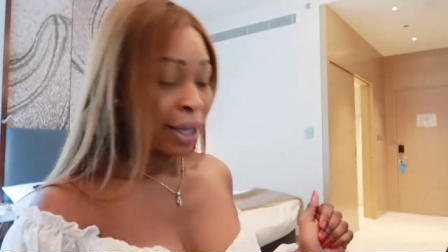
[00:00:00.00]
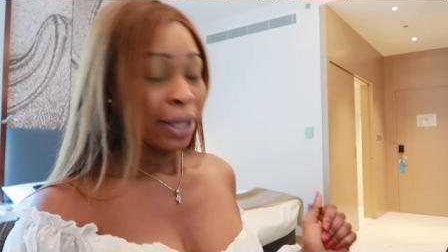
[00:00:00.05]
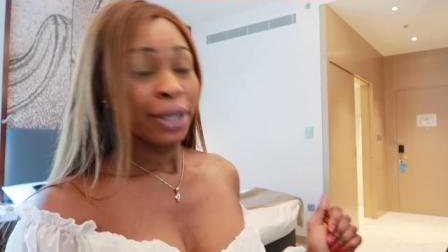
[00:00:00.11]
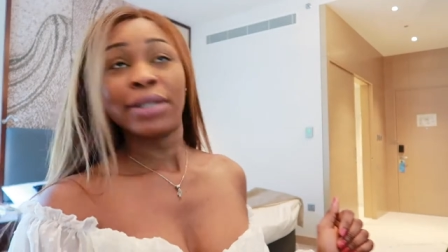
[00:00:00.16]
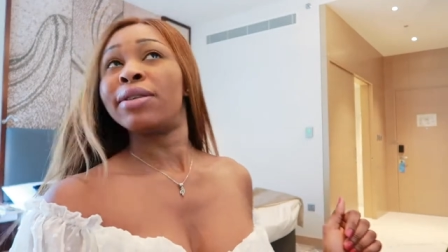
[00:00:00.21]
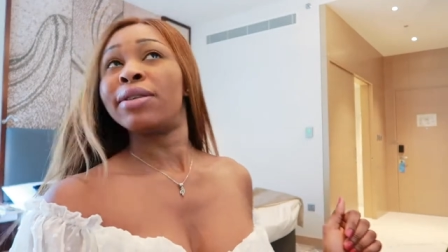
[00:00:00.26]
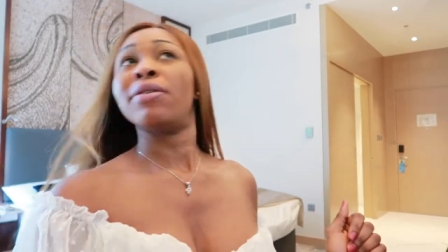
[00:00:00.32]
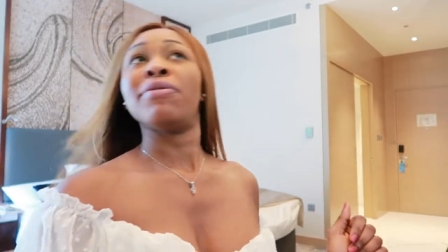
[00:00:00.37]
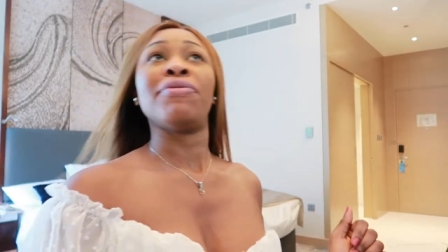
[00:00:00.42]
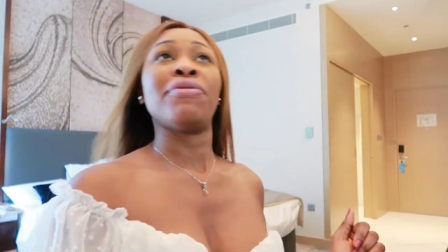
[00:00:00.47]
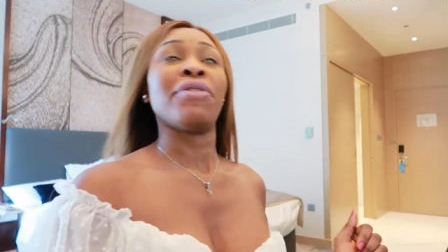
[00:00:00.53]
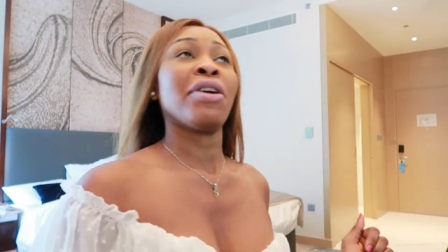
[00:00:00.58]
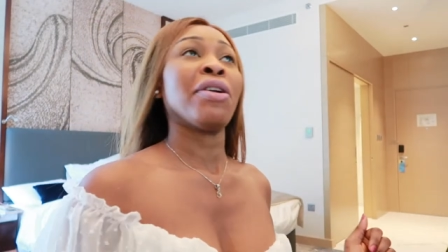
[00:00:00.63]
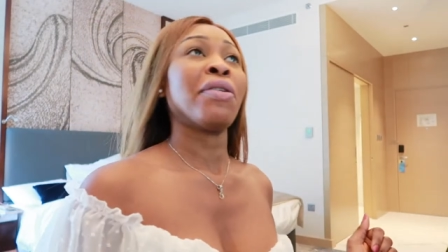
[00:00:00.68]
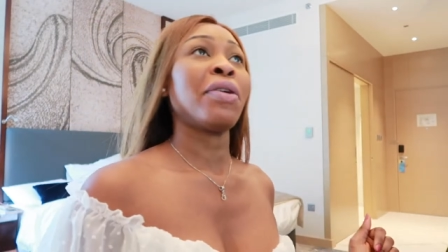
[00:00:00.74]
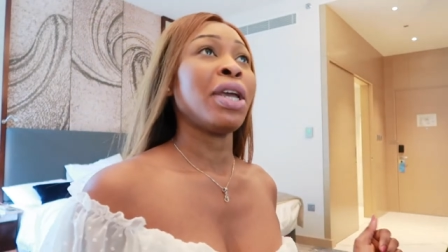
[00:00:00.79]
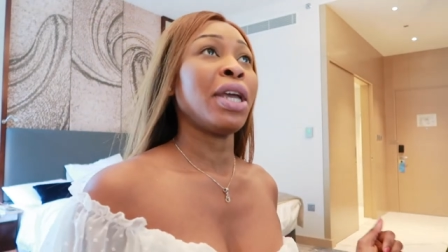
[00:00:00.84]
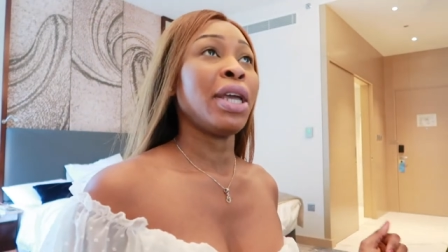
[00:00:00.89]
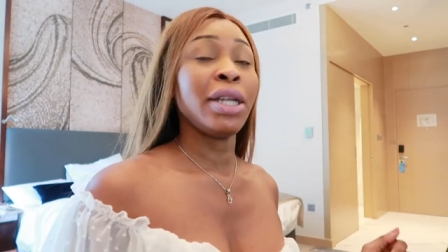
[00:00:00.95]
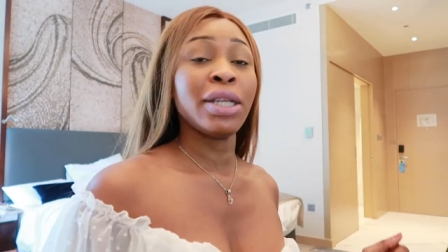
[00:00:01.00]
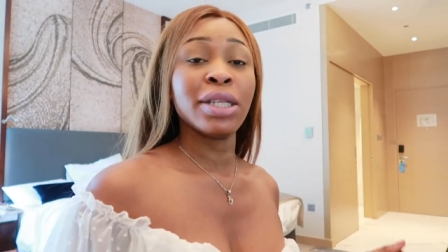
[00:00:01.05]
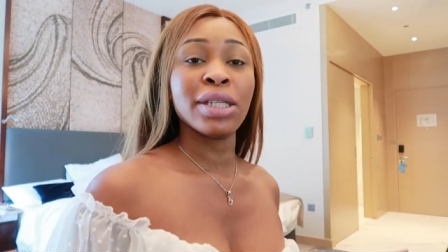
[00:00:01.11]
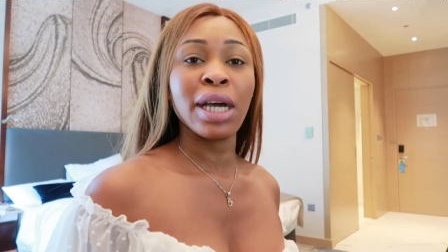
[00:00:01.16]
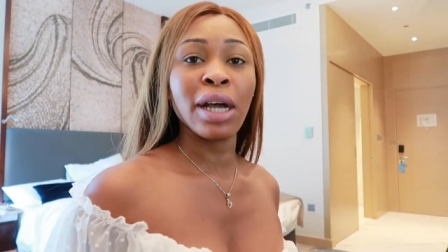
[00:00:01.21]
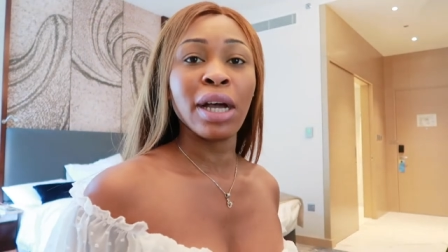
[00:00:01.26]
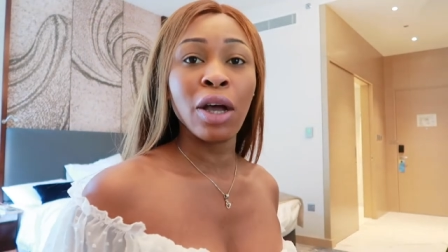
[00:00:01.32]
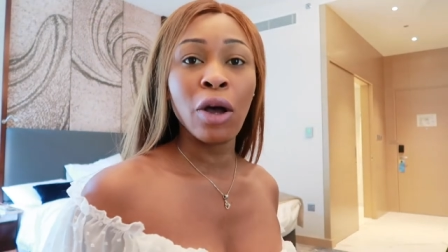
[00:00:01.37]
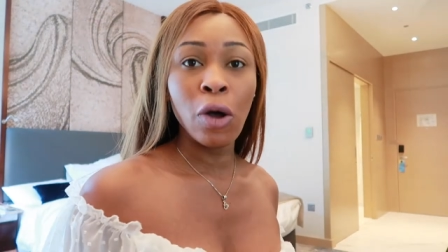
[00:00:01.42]
is a very
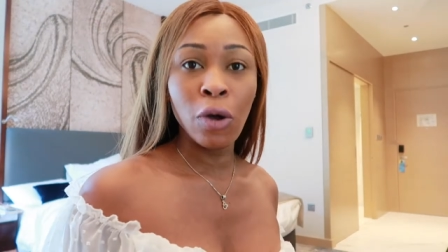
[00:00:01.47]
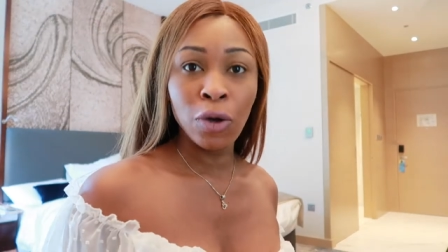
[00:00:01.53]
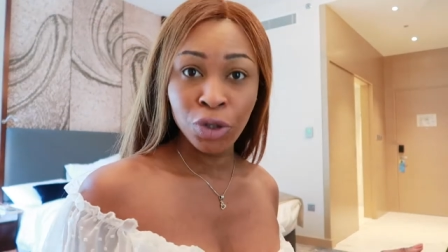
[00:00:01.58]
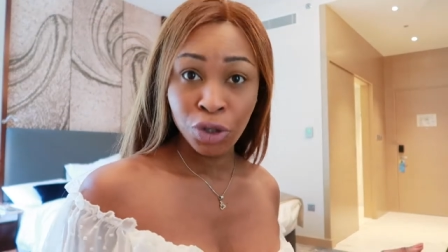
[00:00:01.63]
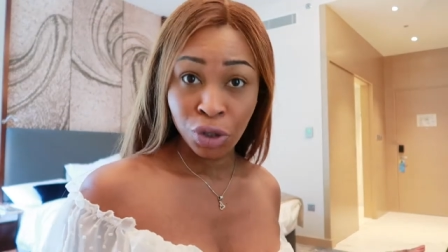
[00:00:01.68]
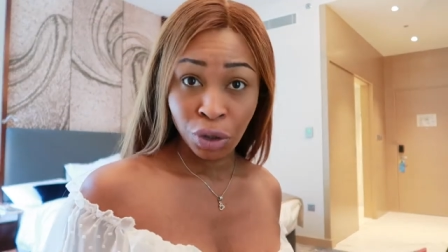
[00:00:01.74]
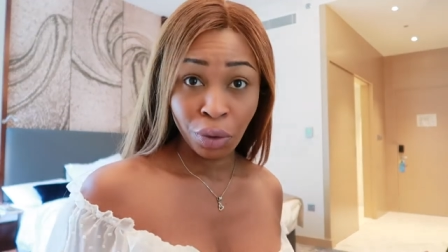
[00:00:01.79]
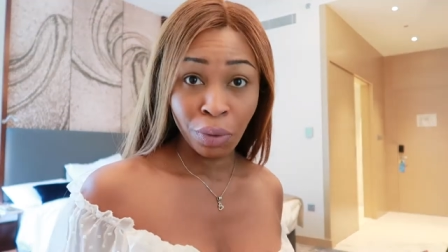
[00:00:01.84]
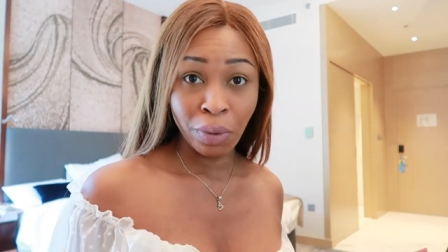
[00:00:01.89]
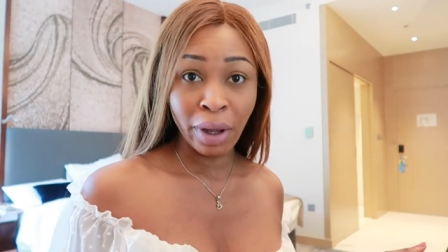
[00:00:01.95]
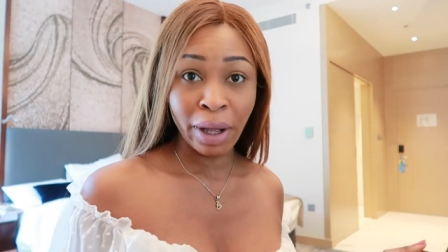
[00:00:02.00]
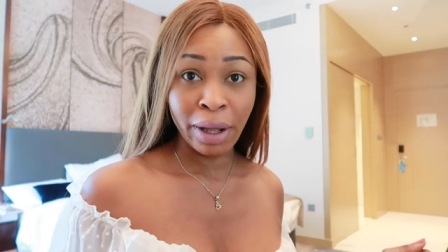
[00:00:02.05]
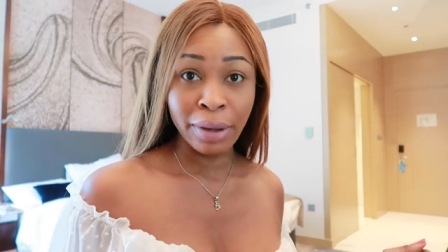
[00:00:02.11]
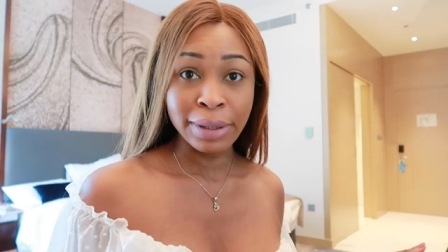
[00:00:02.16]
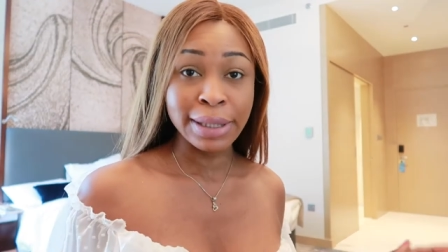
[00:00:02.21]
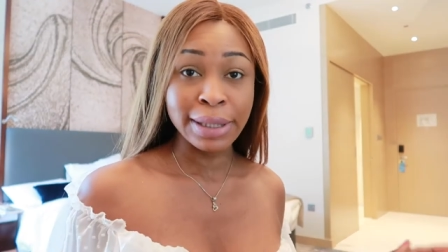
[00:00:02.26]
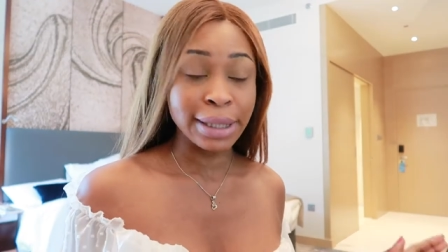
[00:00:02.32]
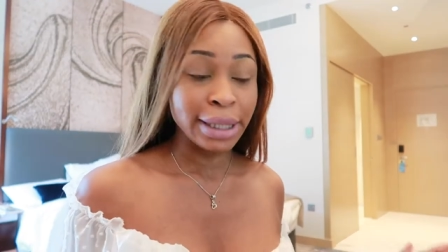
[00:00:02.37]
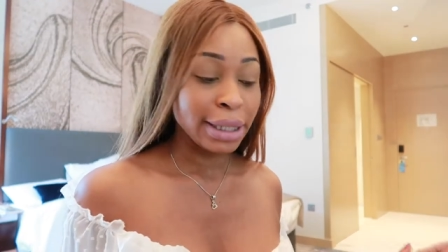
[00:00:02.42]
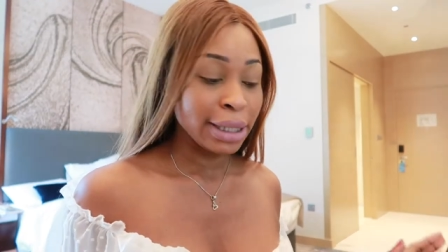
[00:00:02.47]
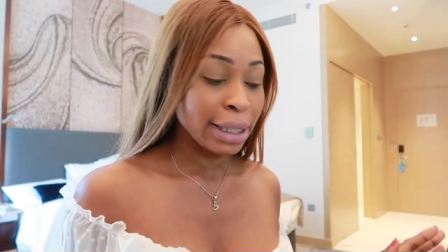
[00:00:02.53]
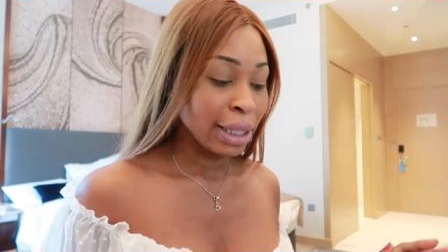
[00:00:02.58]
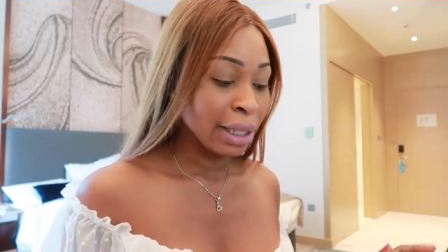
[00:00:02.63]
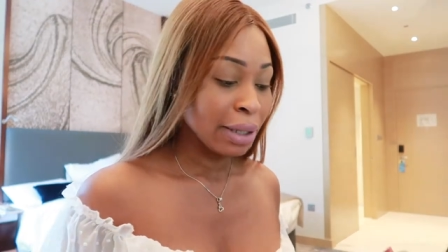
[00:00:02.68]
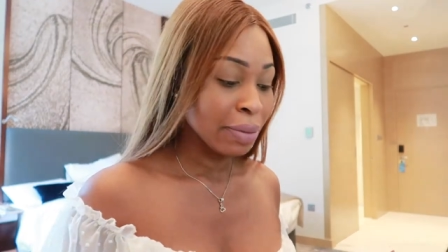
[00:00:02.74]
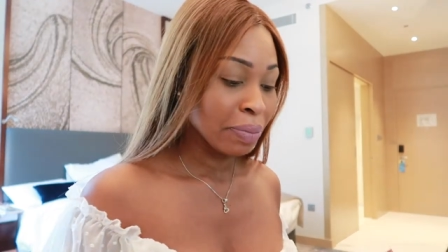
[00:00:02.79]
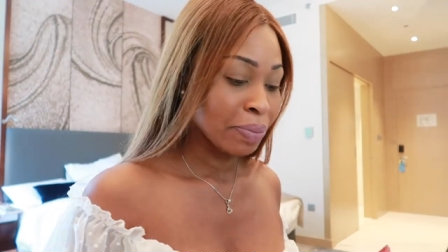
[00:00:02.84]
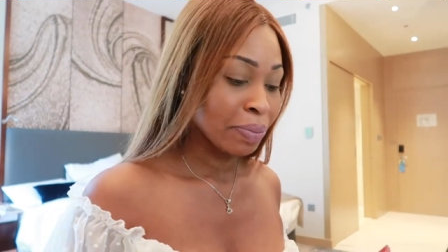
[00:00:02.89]
intercultural
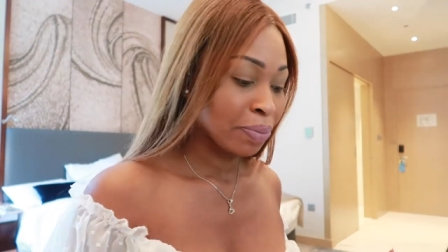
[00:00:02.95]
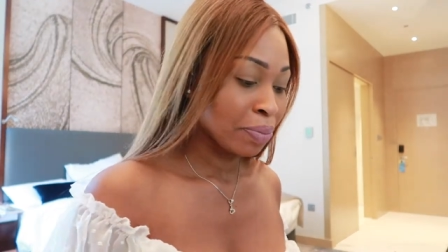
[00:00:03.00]
city